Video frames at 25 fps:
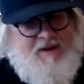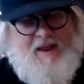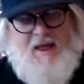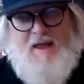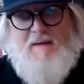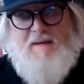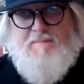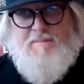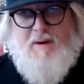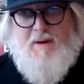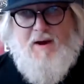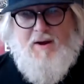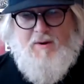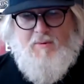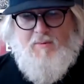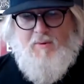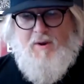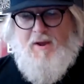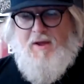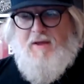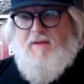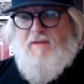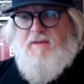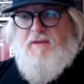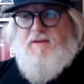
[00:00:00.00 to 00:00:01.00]
And by the
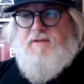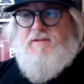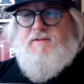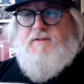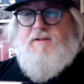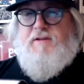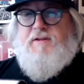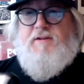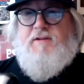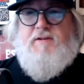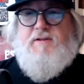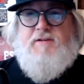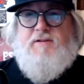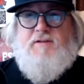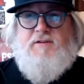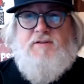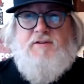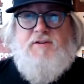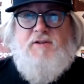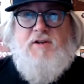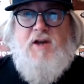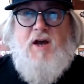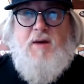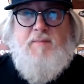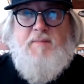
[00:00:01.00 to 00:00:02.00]
way, this is
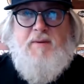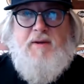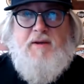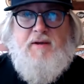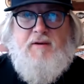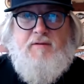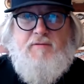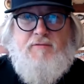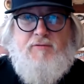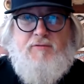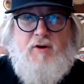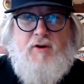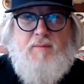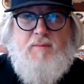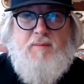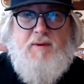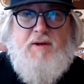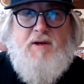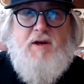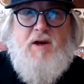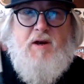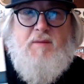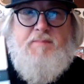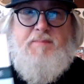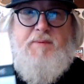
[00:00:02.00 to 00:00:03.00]
coming from a
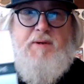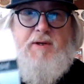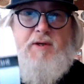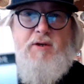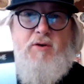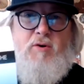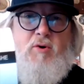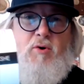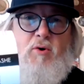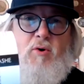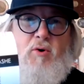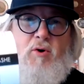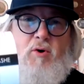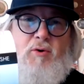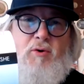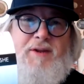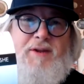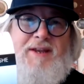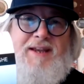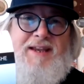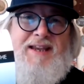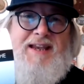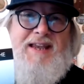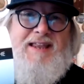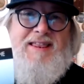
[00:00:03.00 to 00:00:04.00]
company called
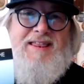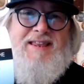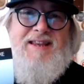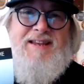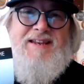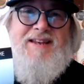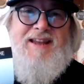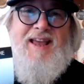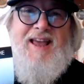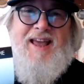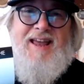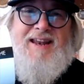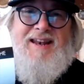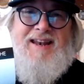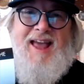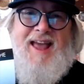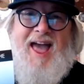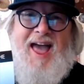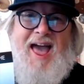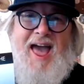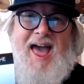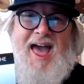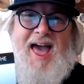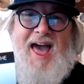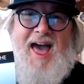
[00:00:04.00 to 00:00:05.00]

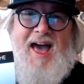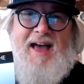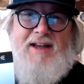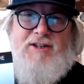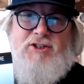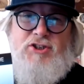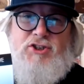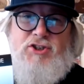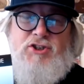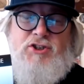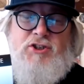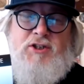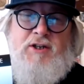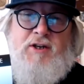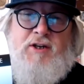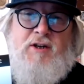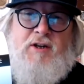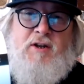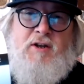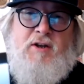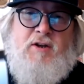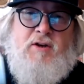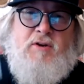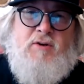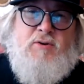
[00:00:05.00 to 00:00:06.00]
Ethan+Ashe,
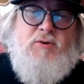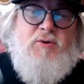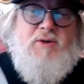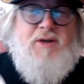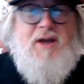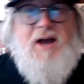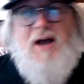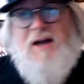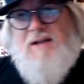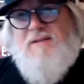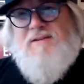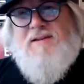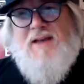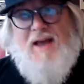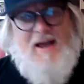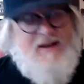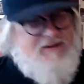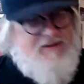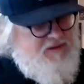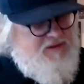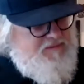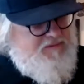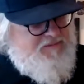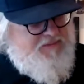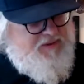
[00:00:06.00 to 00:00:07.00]
who
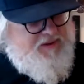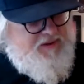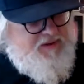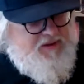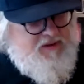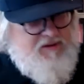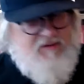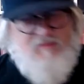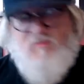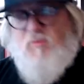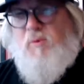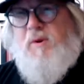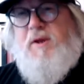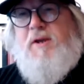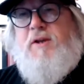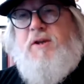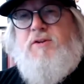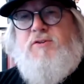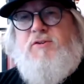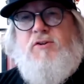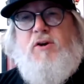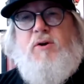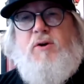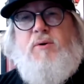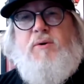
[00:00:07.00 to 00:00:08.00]
contacted me a week or
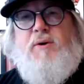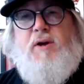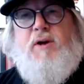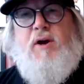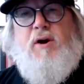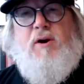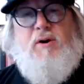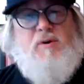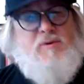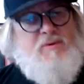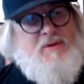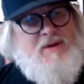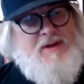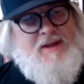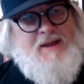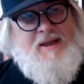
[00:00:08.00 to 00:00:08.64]
so ago